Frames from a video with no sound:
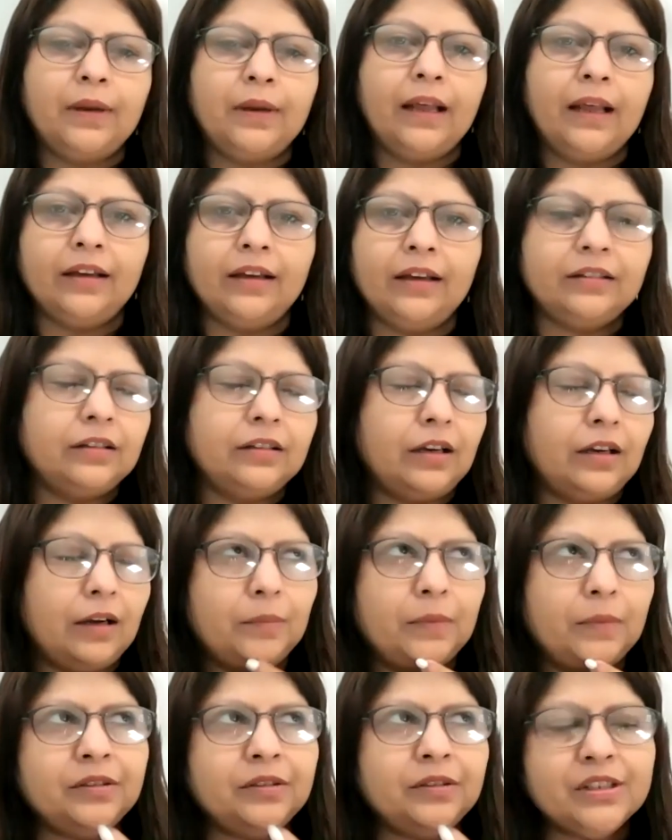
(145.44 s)
know, I
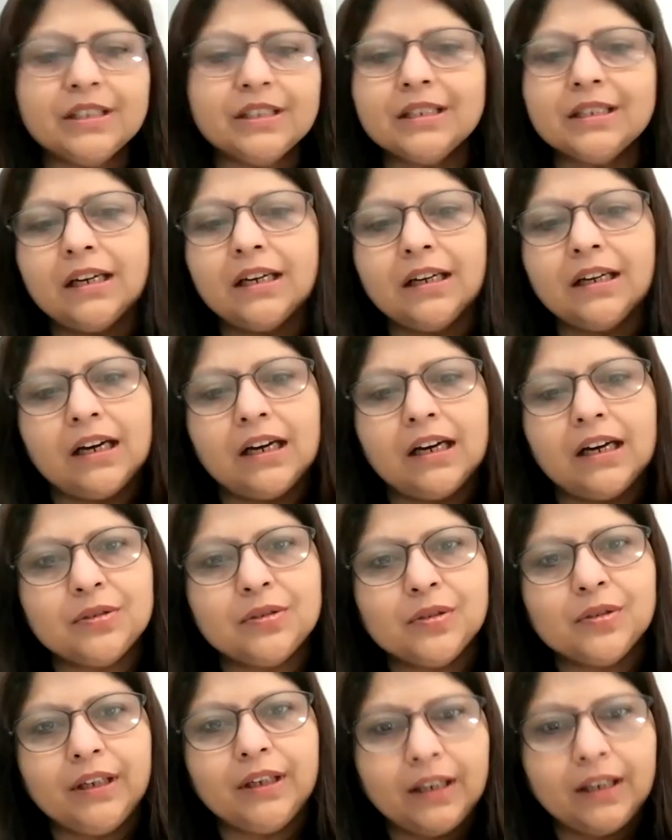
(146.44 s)
mean, digital
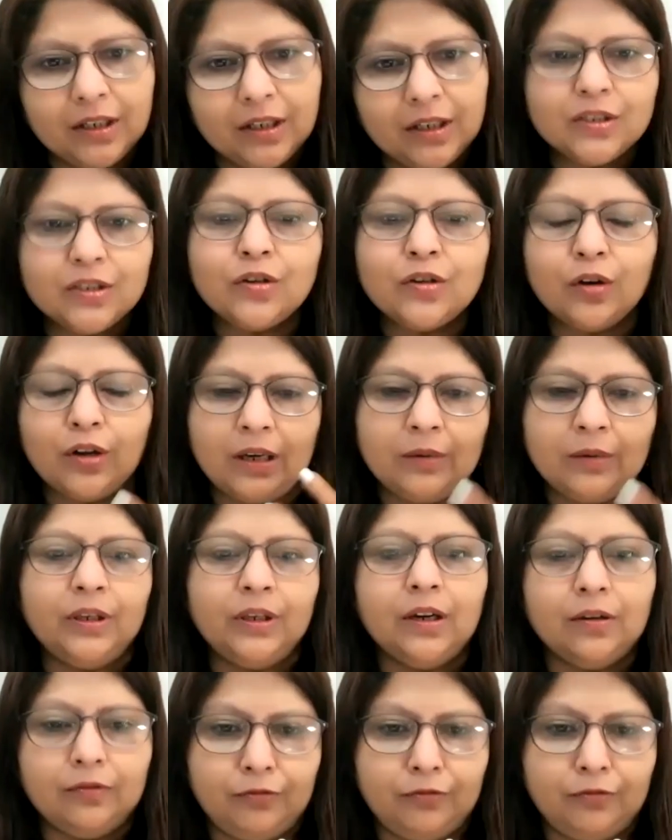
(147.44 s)
currency is going to
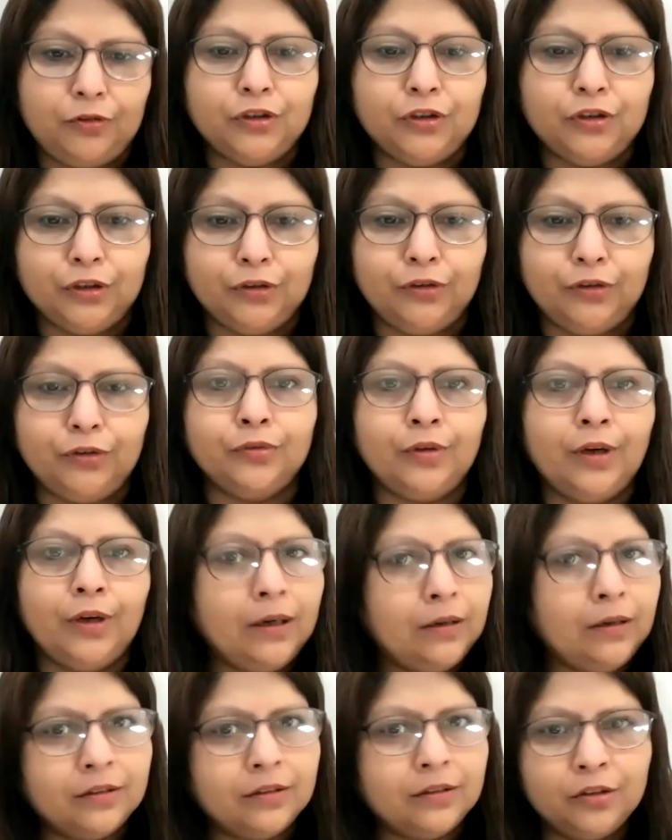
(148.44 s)
be a future. You
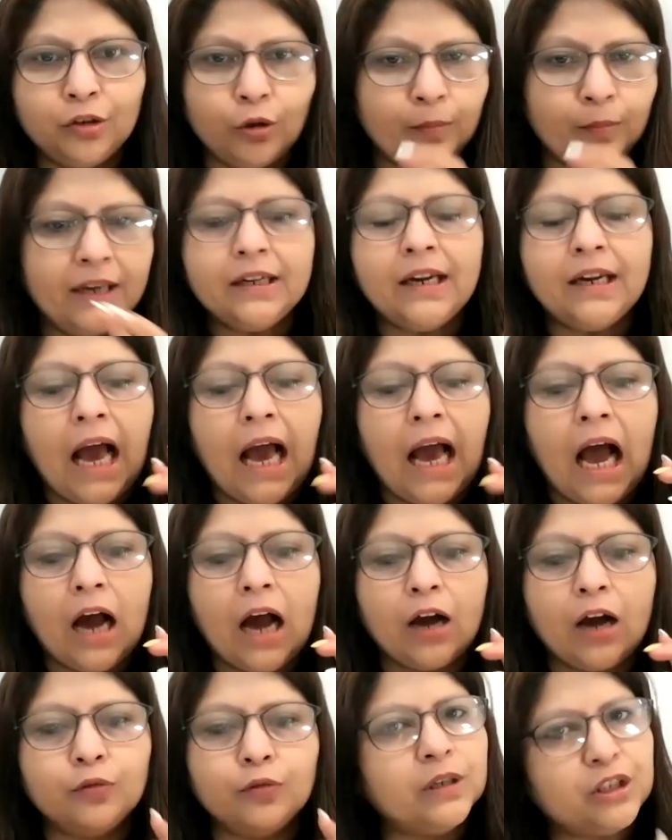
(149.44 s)
no matter
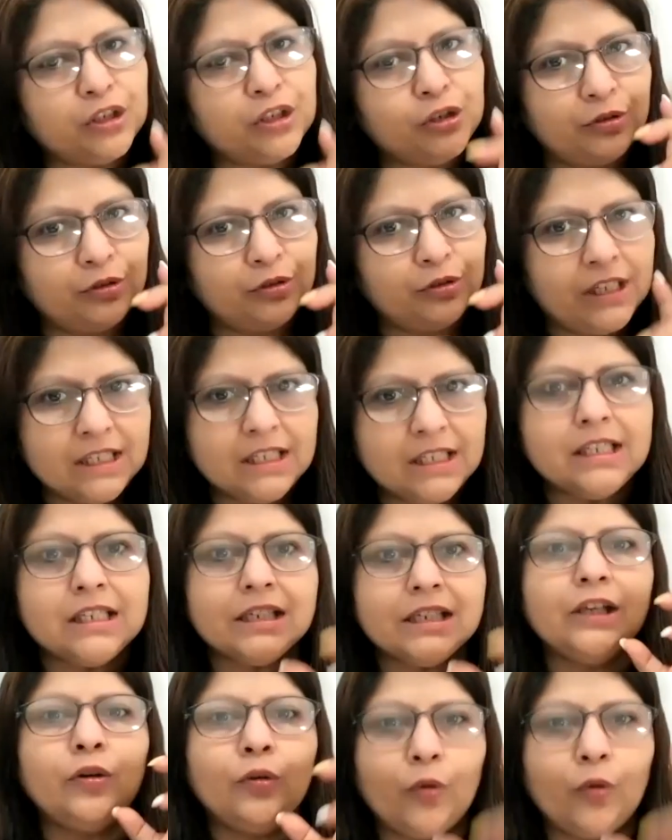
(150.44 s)
how much you resist
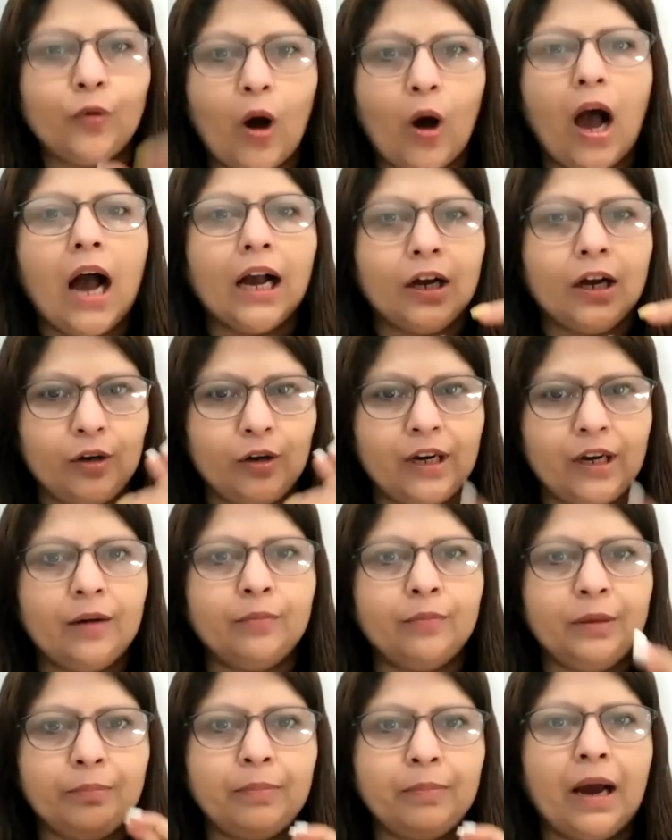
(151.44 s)
you are gonna
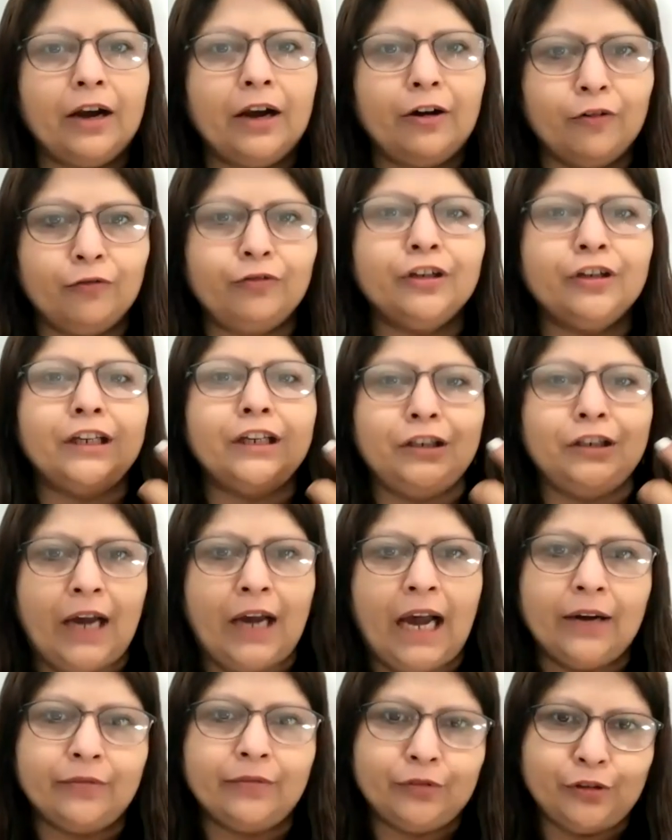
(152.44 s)
be part of it and you
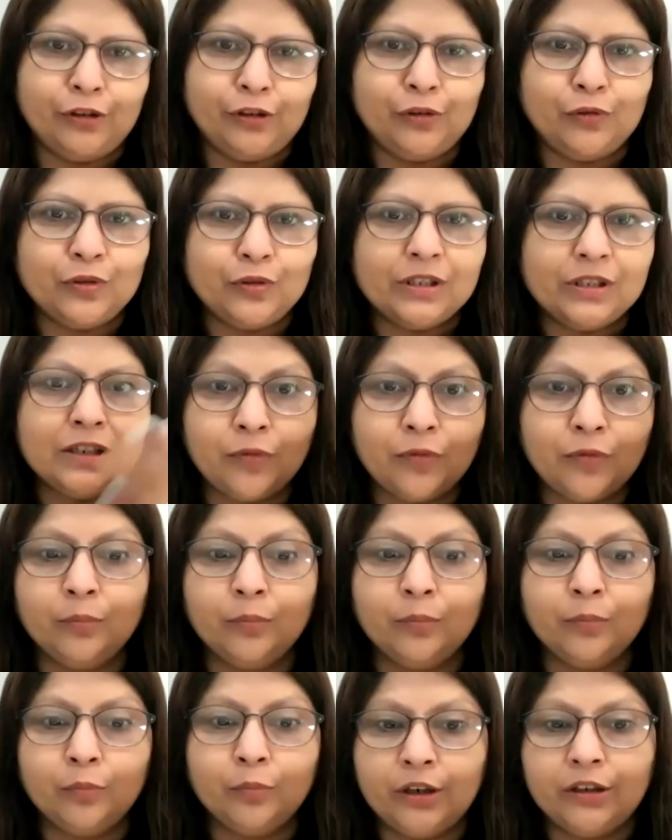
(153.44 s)
have to use it
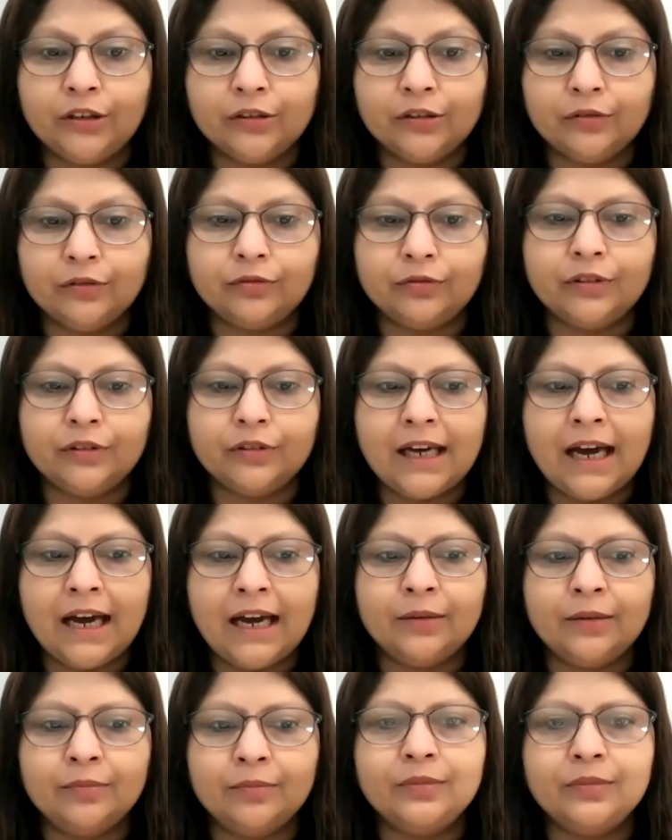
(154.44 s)
one point of a
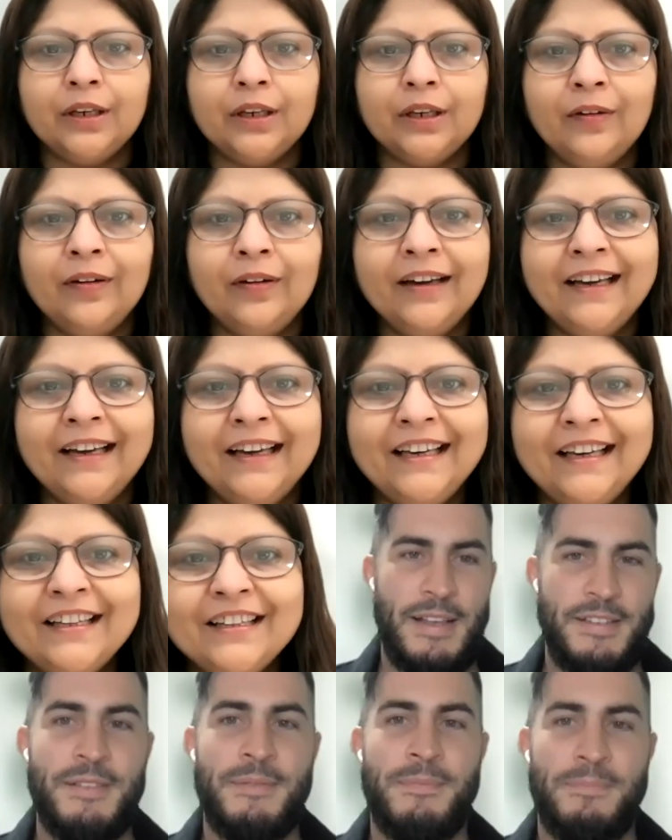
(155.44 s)
time you know
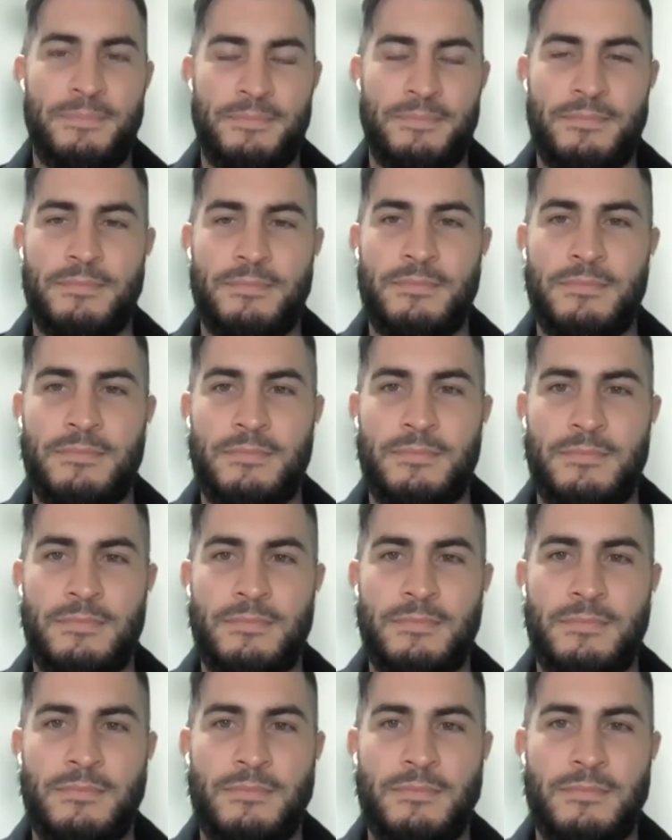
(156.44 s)
yes so
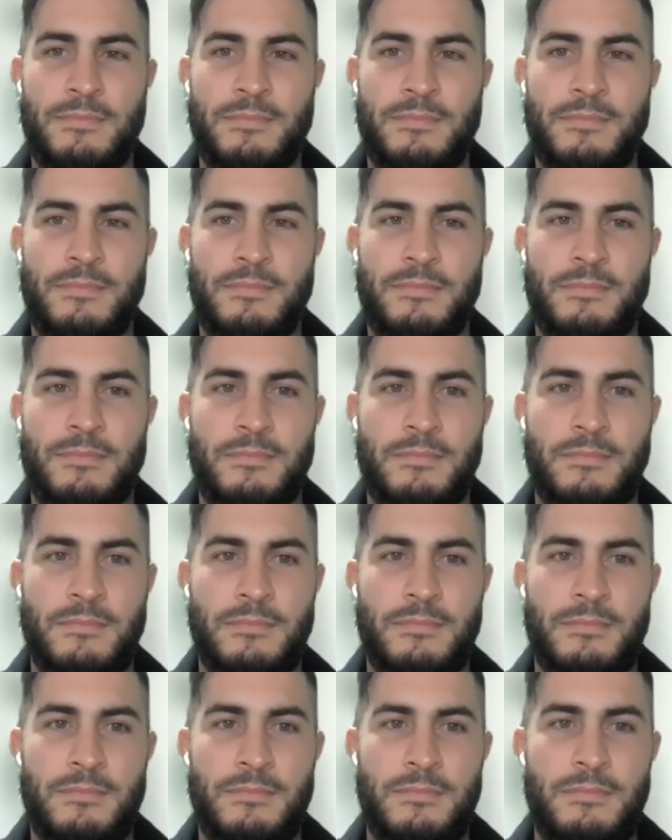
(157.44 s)
it's
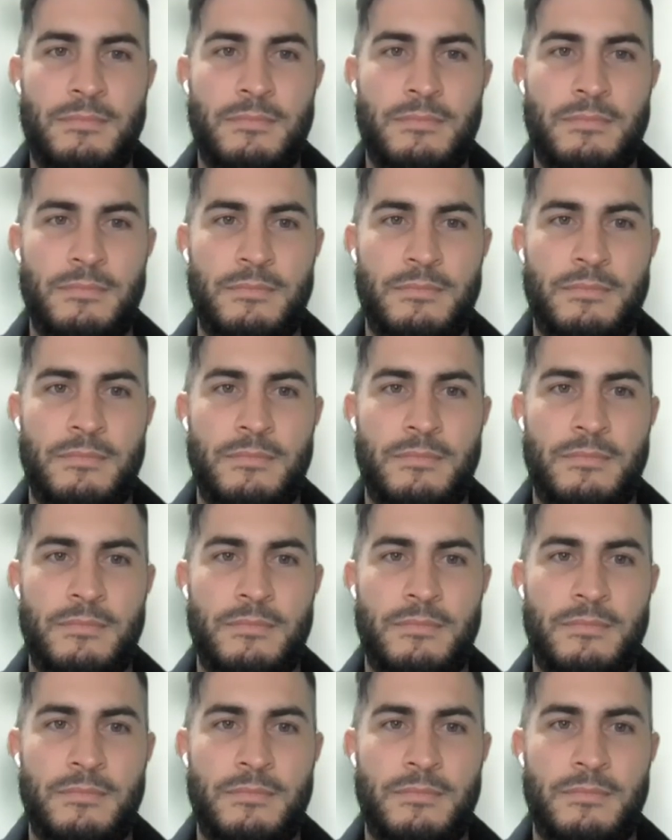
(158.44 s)
unavoidable